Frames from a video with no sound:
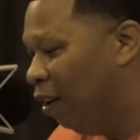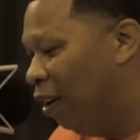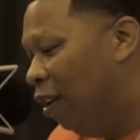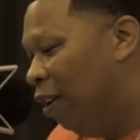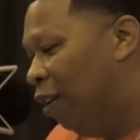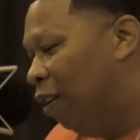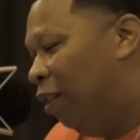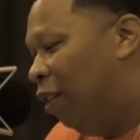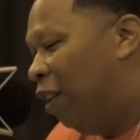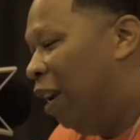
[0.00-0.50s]

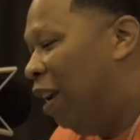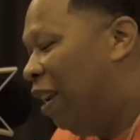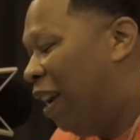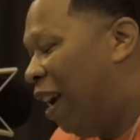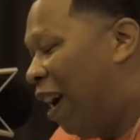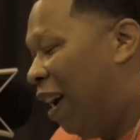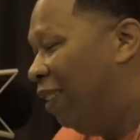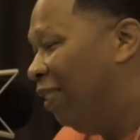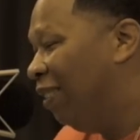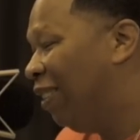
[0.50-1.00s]
And
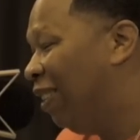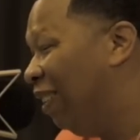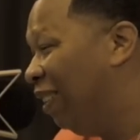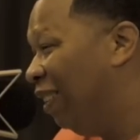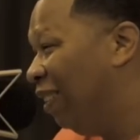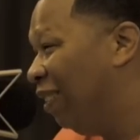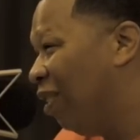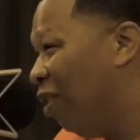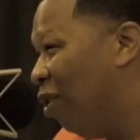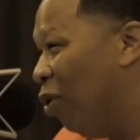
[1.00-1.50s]
they got
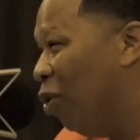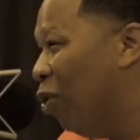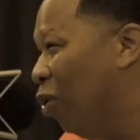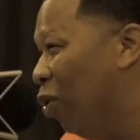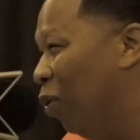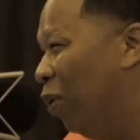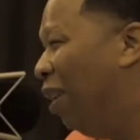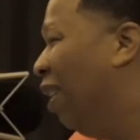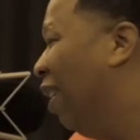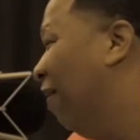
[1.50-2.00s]
into this
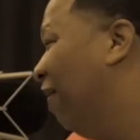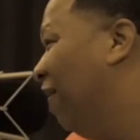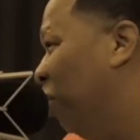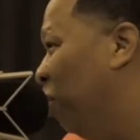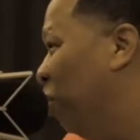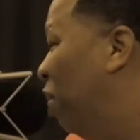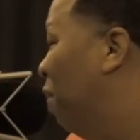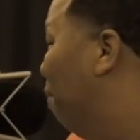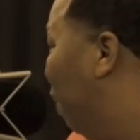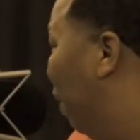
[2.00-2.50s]
whole, we
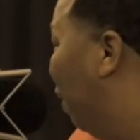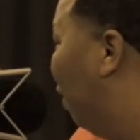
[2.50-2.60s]
love the